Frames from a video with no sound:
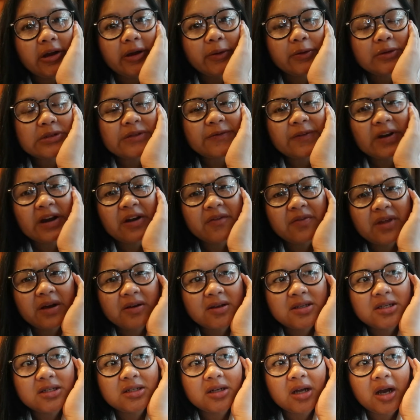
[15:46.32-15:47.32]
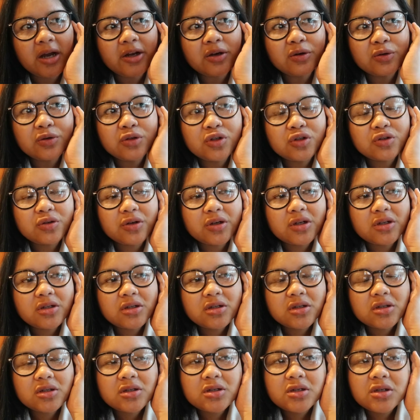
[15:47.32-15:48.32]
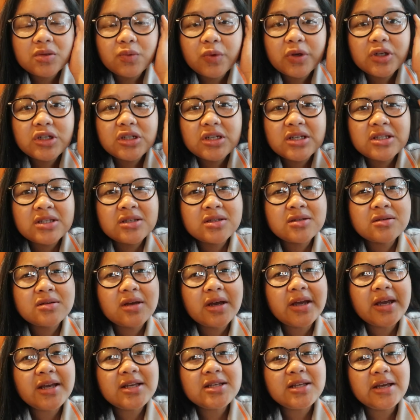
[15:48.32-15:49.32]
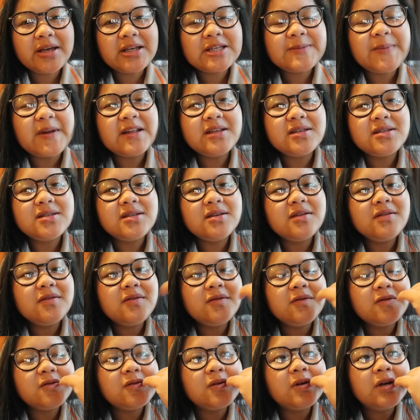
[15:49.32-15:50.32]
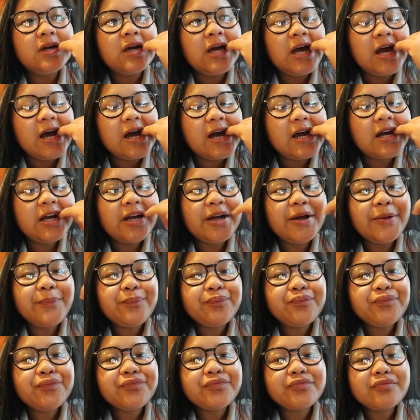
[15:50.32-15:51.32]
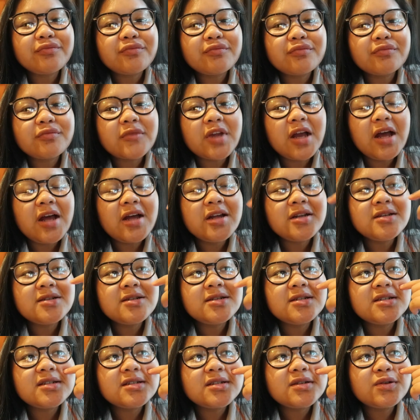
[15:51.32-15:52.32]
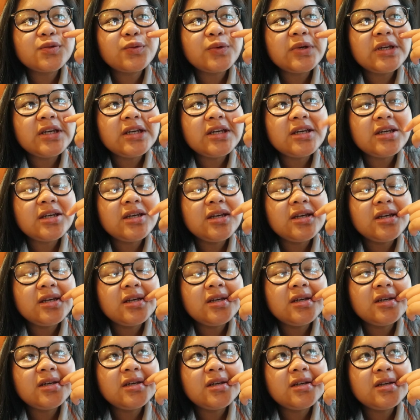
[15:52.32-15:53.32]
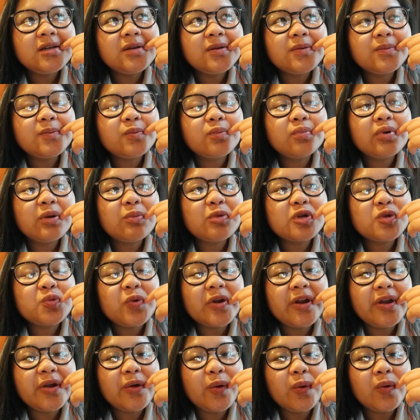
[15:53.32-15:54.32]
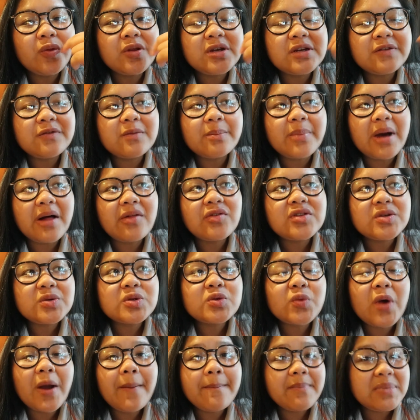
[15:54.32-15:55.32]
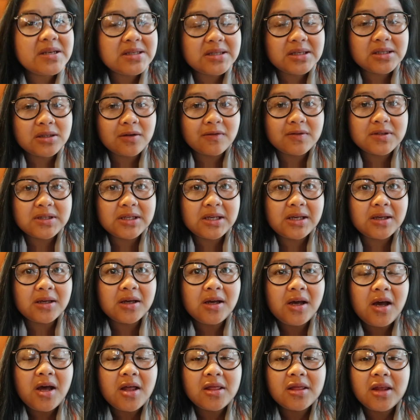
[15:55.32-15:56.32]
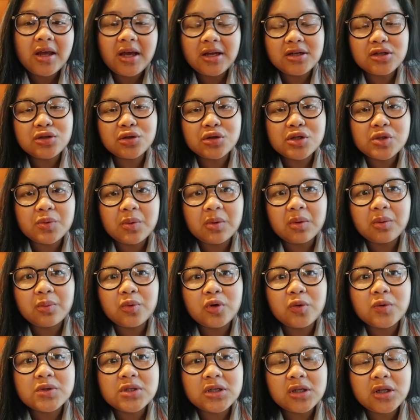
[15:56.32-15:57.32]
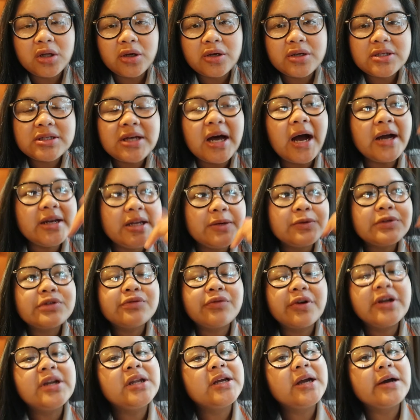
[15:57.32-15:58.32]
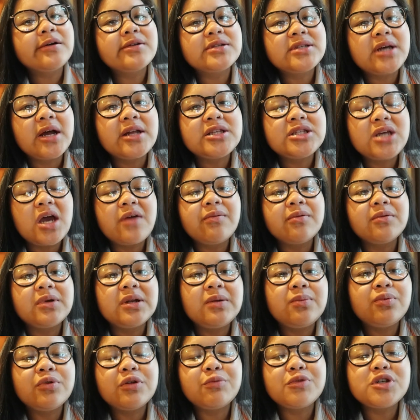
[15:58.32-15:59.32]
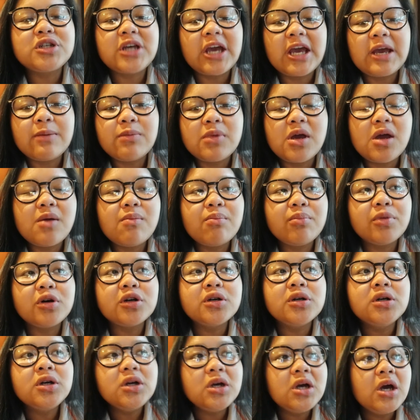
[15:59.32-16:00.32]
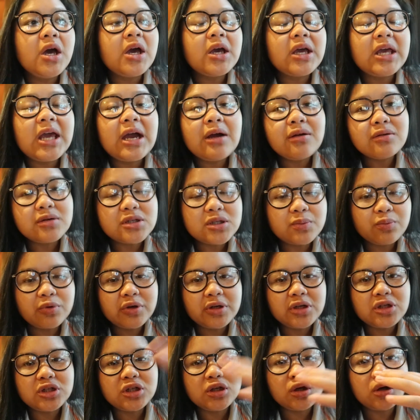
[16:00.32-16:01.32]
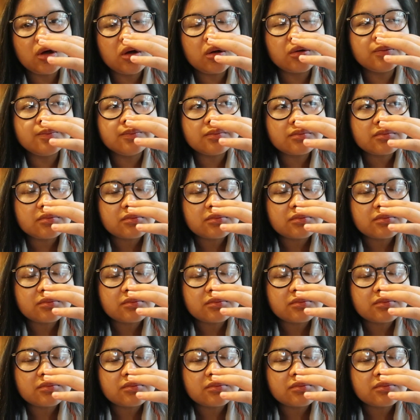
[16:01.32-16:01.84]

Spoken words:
It was 5,900, which is, I guess, expensive. And we pretty much put in all the different baths. It was quite busy because obviously the indoor swimming pool was closed and it was raining outside, so everybody pretty much came in. But yeah, it was pretty chill.